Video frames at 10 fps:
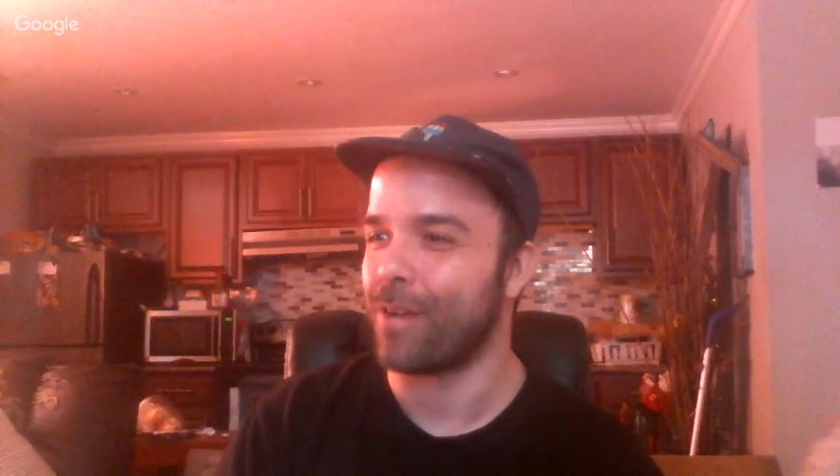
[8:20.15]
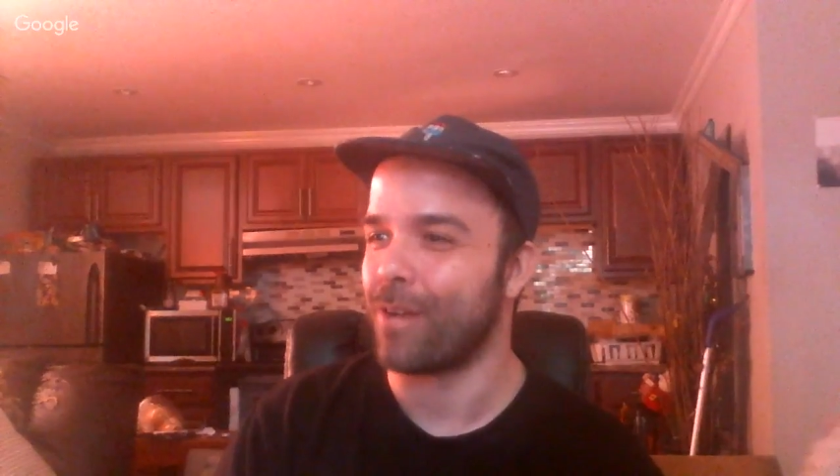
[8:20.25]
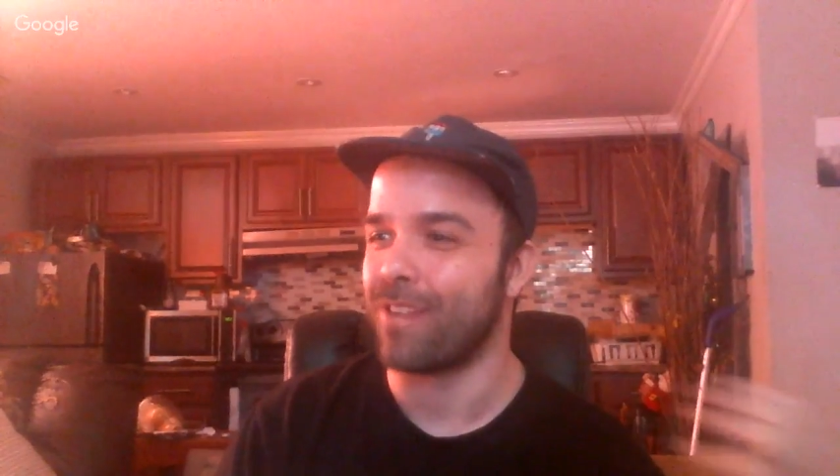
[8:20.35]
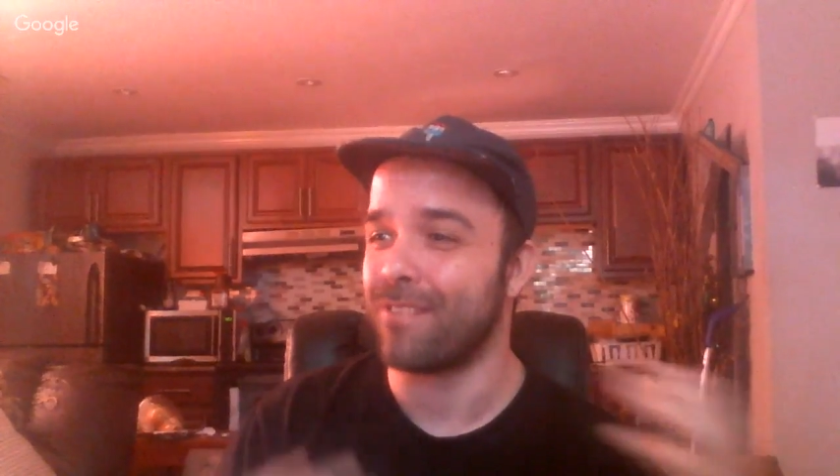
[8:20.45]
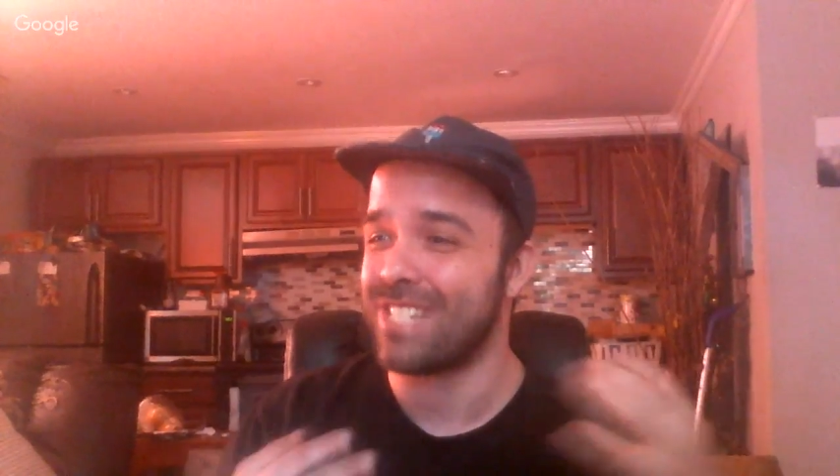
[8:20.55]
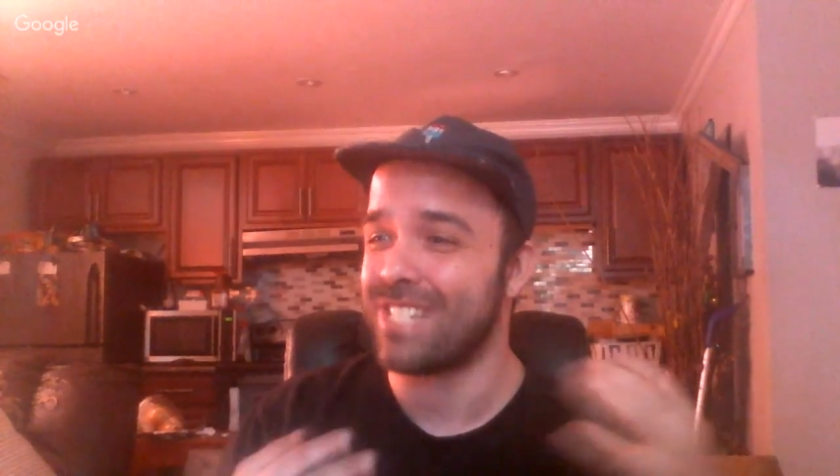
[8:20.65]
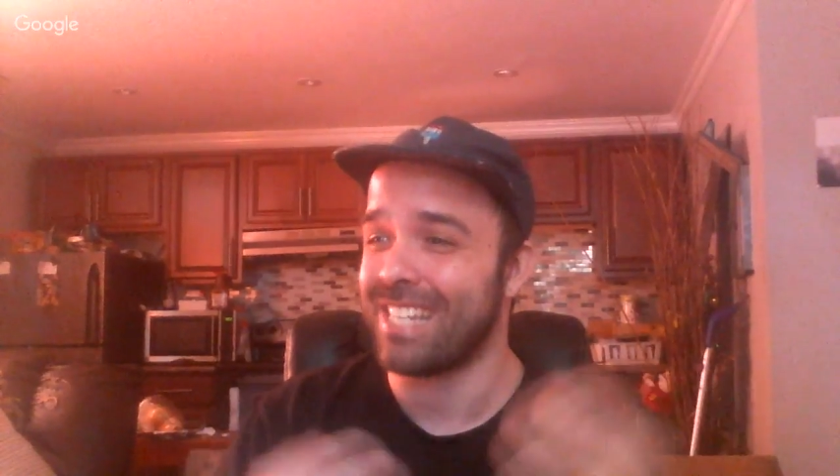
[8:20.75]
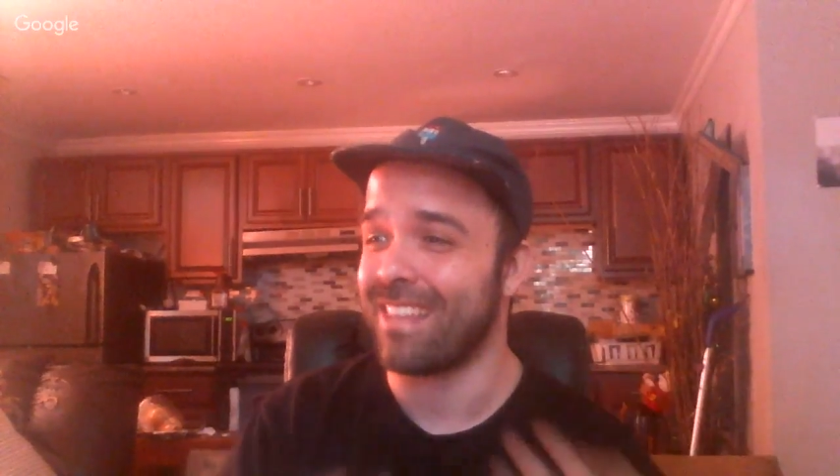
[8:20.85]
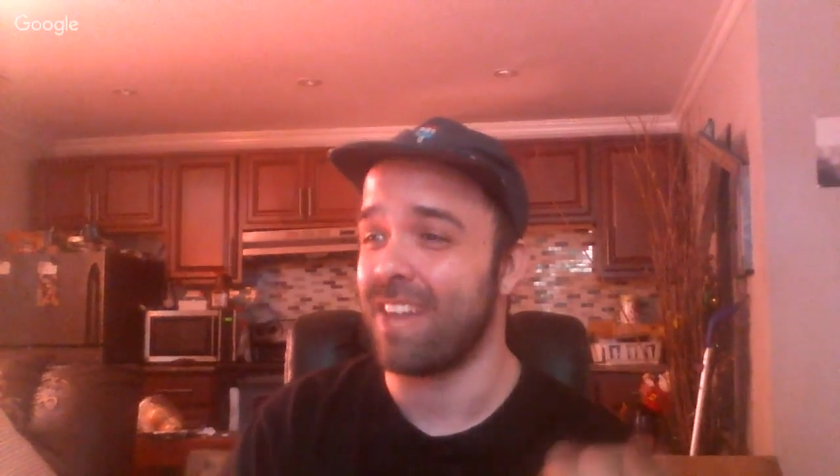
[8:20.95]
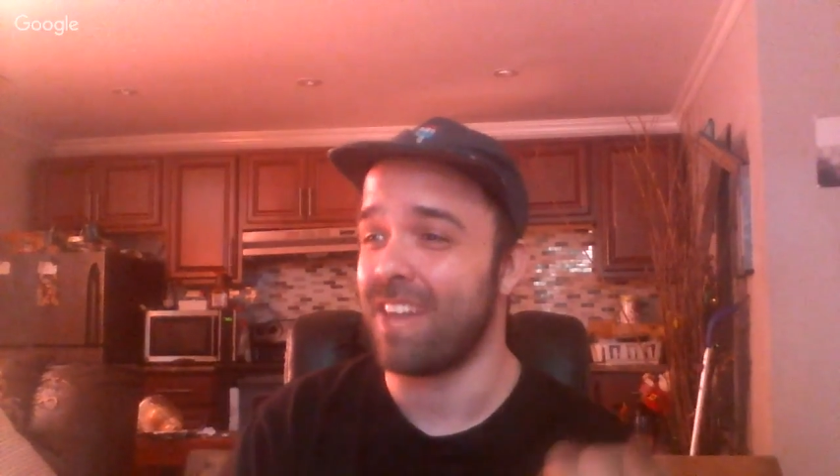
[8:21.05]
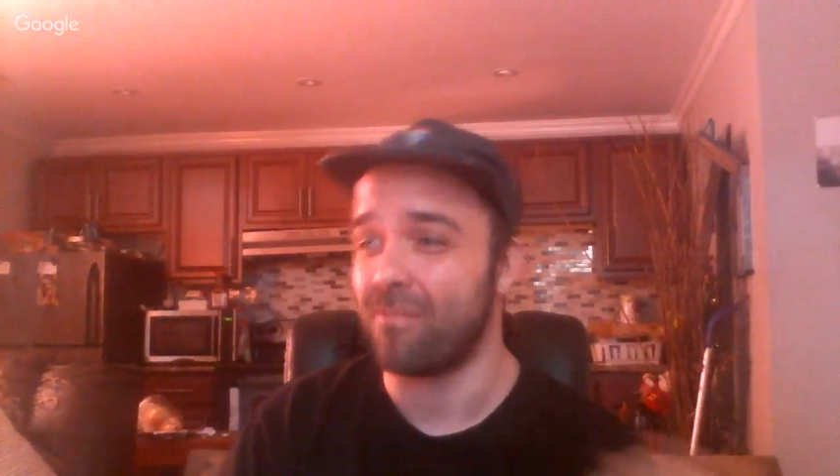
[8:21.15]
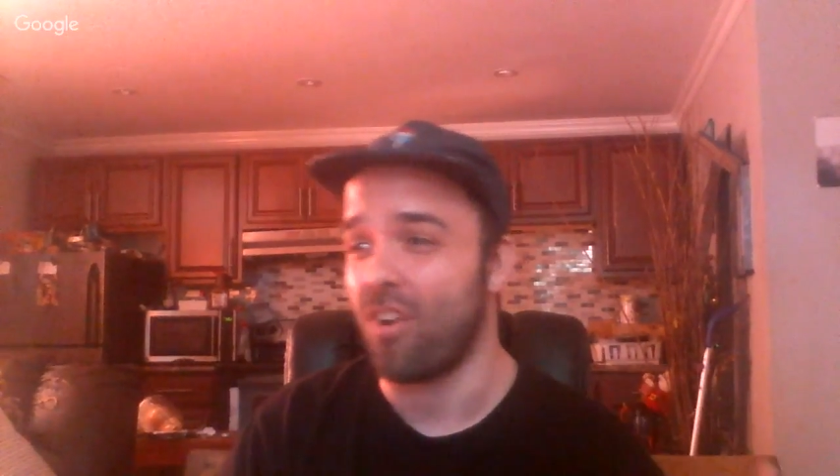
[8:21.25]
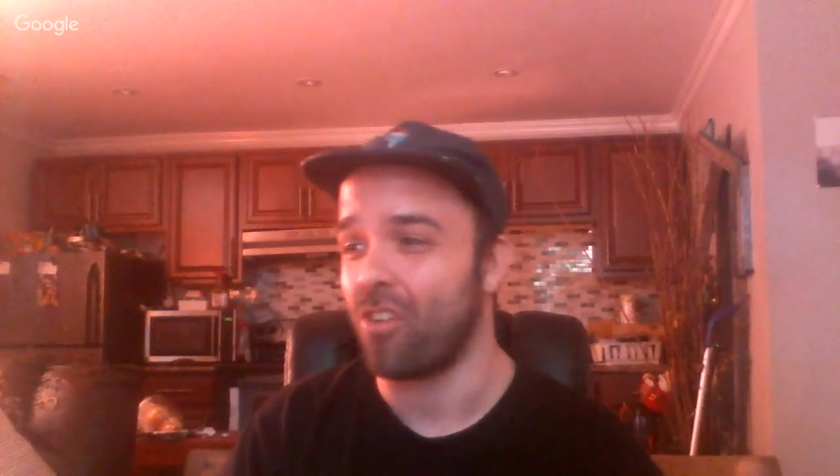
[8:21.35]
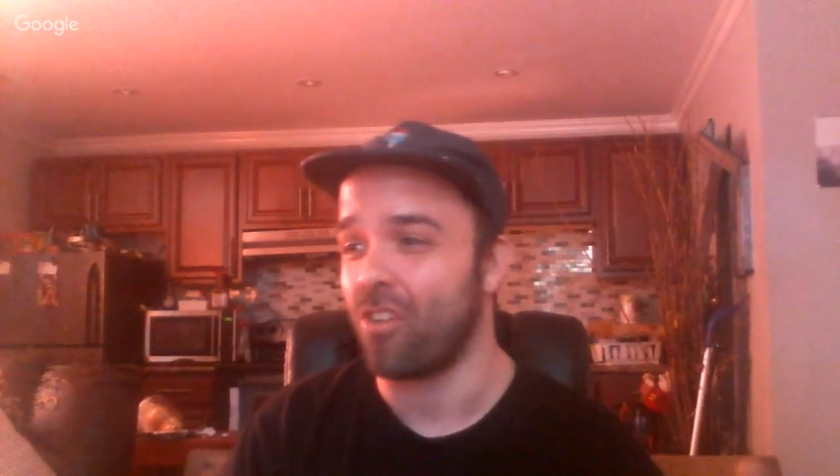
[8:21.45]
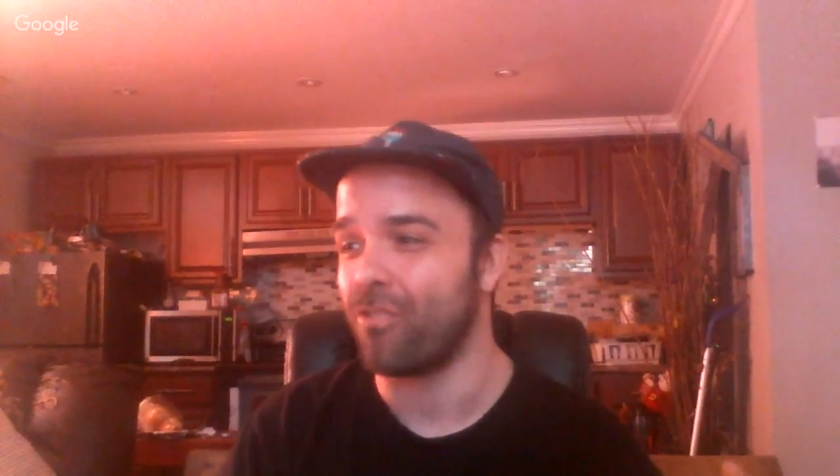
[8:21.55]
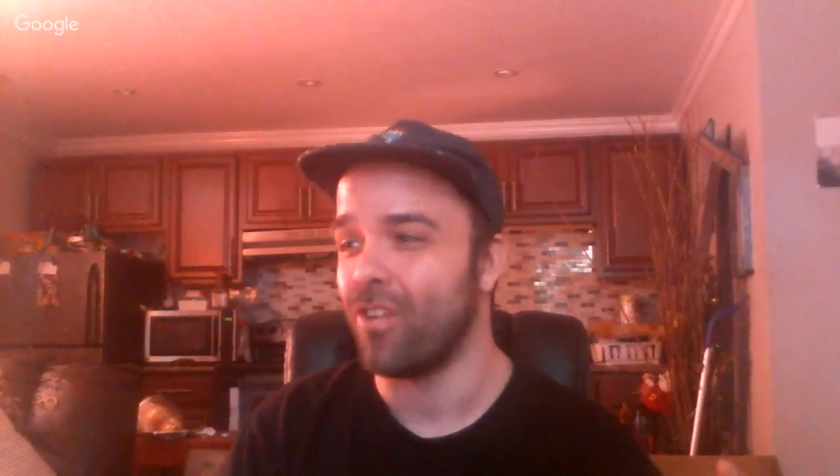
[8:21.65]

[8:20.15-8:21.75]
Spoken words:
and I've seen that evolve.